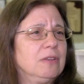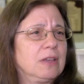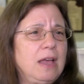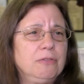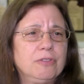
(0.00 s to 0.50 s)
the
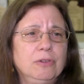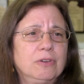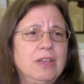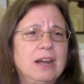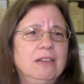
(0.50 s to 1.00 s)
council
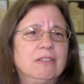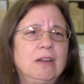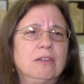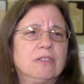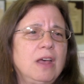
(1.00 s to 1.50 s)
looked at it and
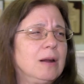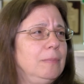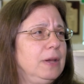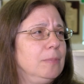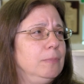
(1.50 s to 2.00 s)
said it's not a
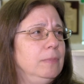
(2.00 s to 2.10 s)
big